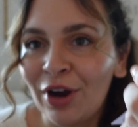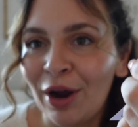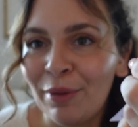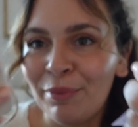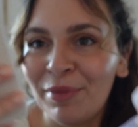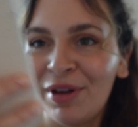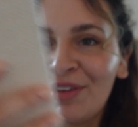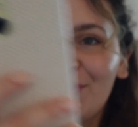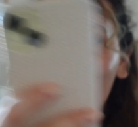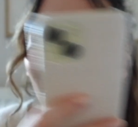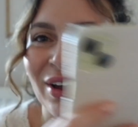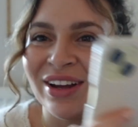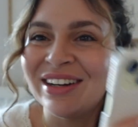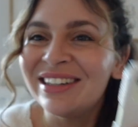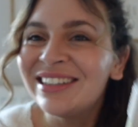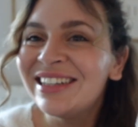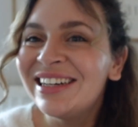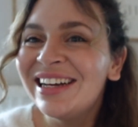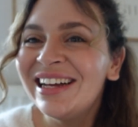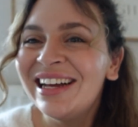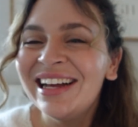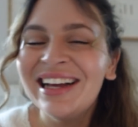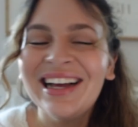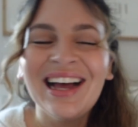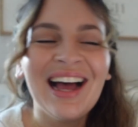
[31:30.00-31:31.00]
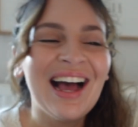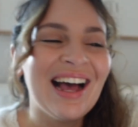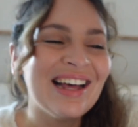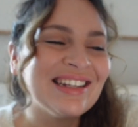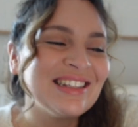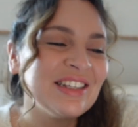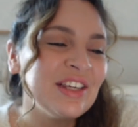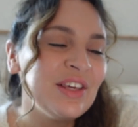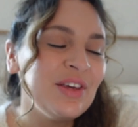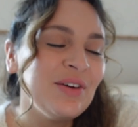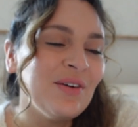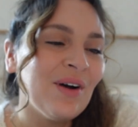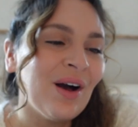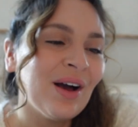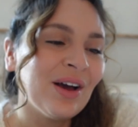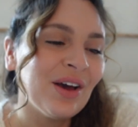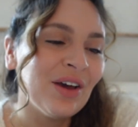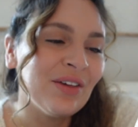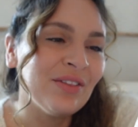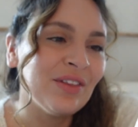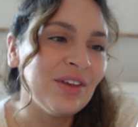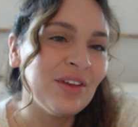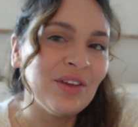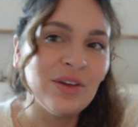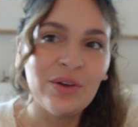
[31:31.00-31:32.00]
My phone has a QR
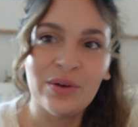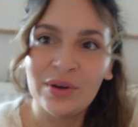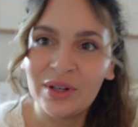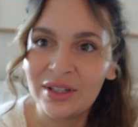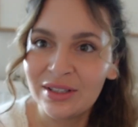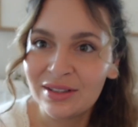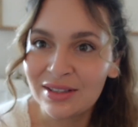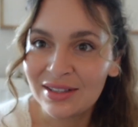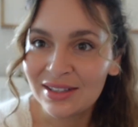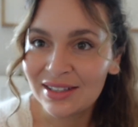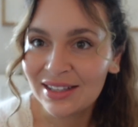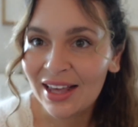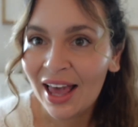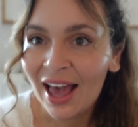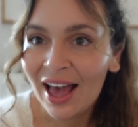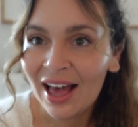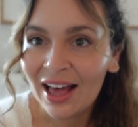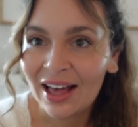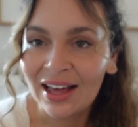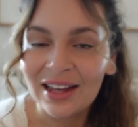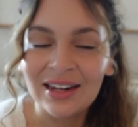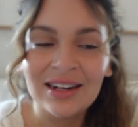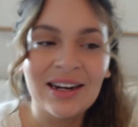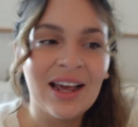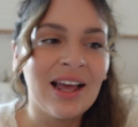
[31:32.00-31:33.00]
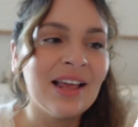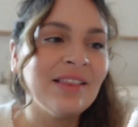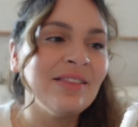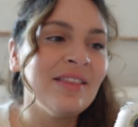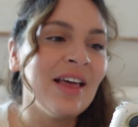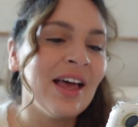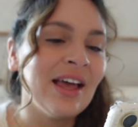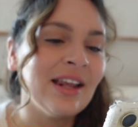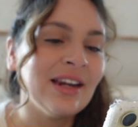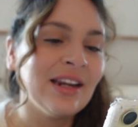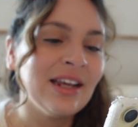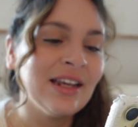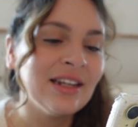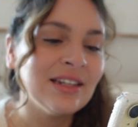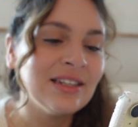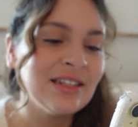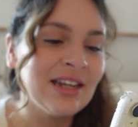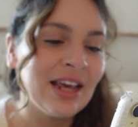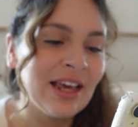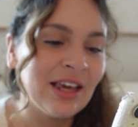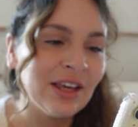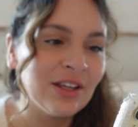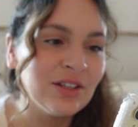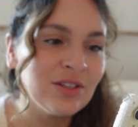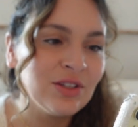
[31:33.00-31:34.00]
code that you can scan and then it
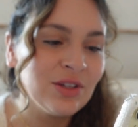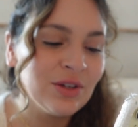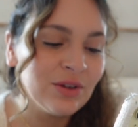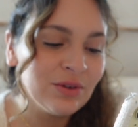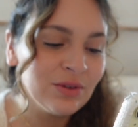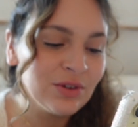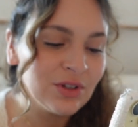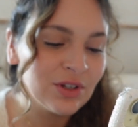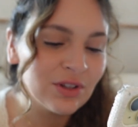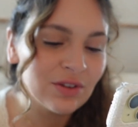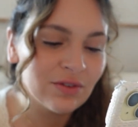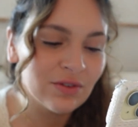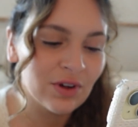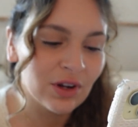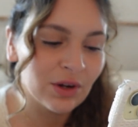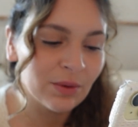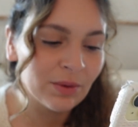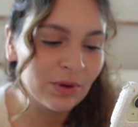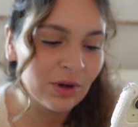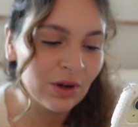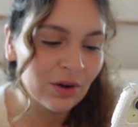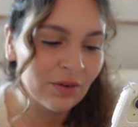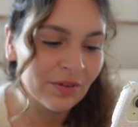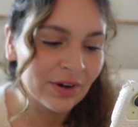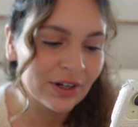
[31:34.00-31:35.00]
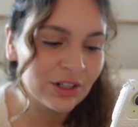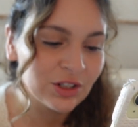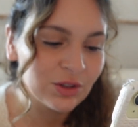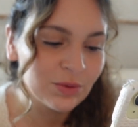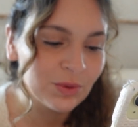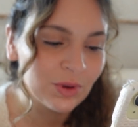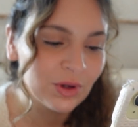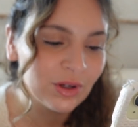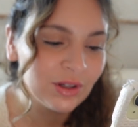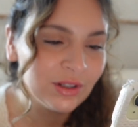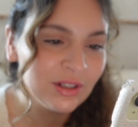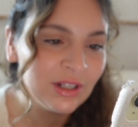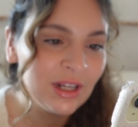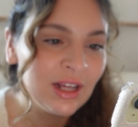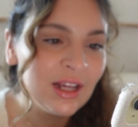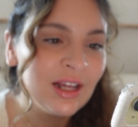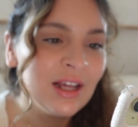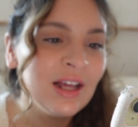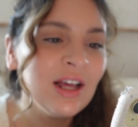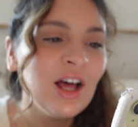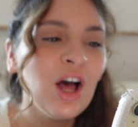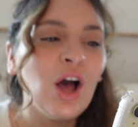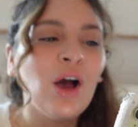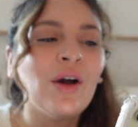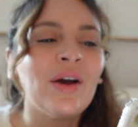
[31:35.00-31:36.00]
takes you to the follow along ritual.
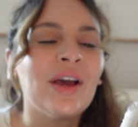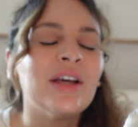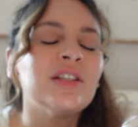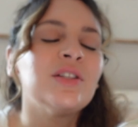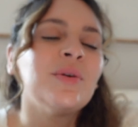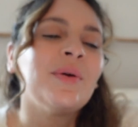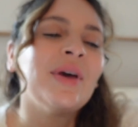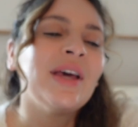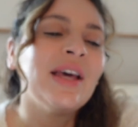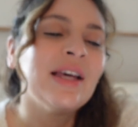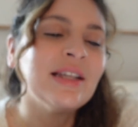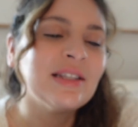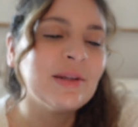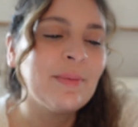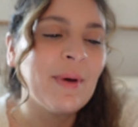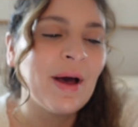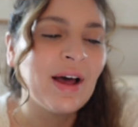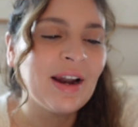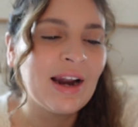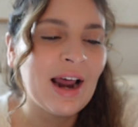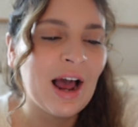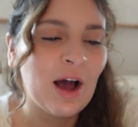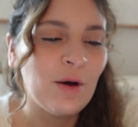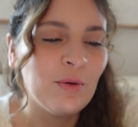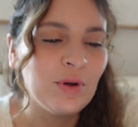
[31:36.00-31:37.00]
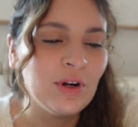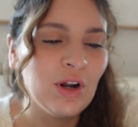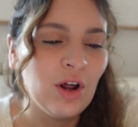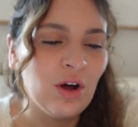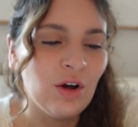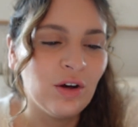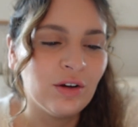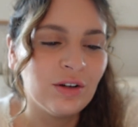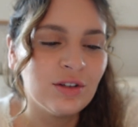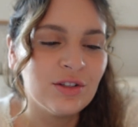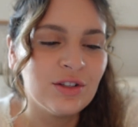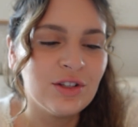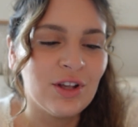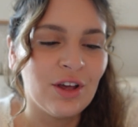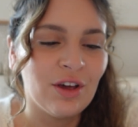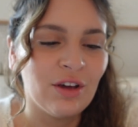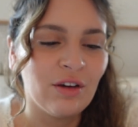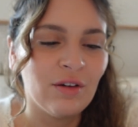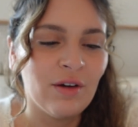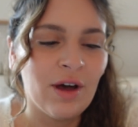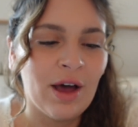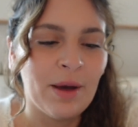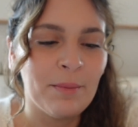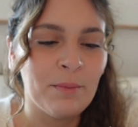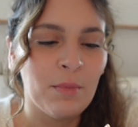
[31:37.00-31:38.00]
Okay, so it is about an hour long,
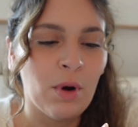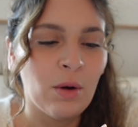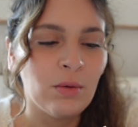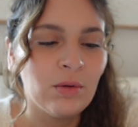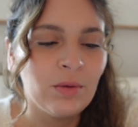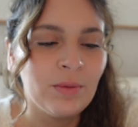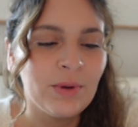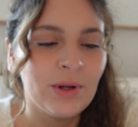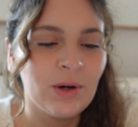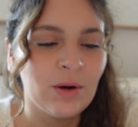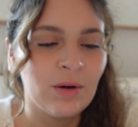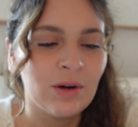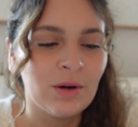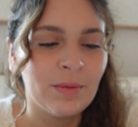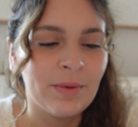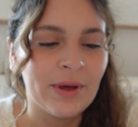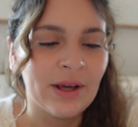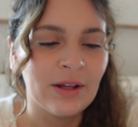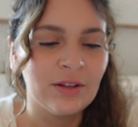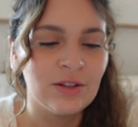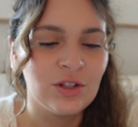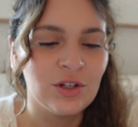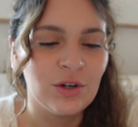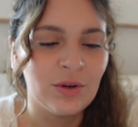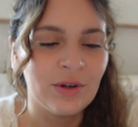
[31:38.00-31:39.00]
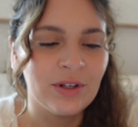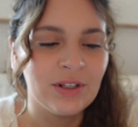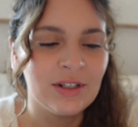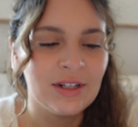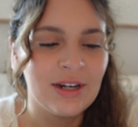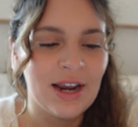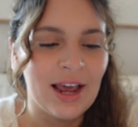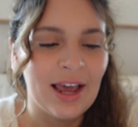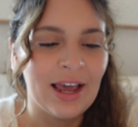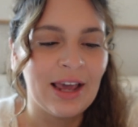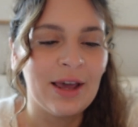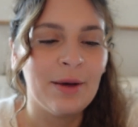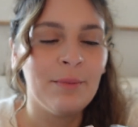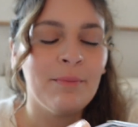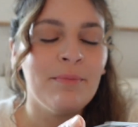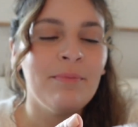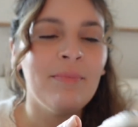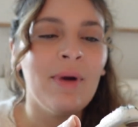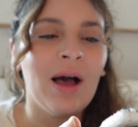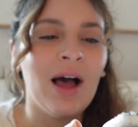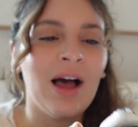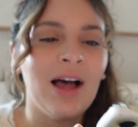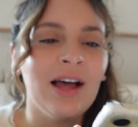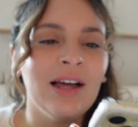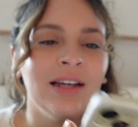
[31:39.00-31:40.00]
so I'm probably not going to be able to do it today,
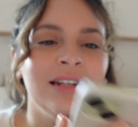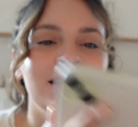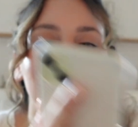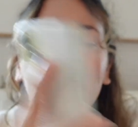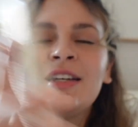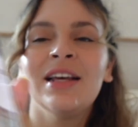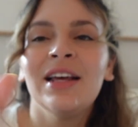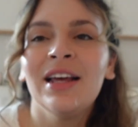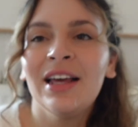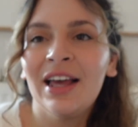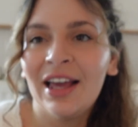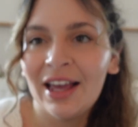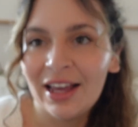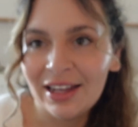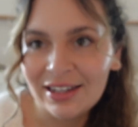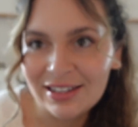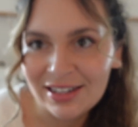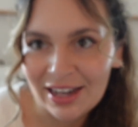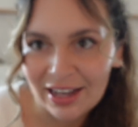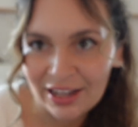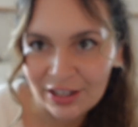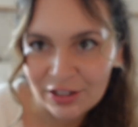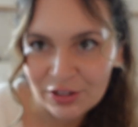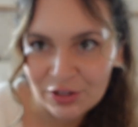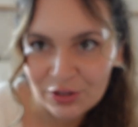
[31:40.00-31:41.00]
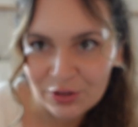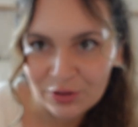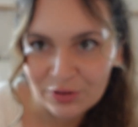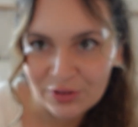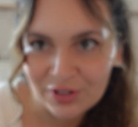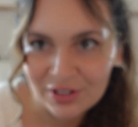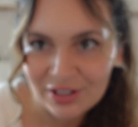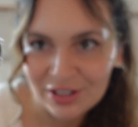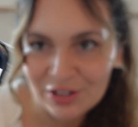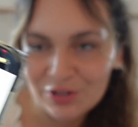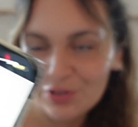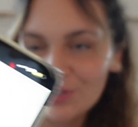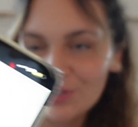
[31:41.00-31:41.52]
but it takes you to this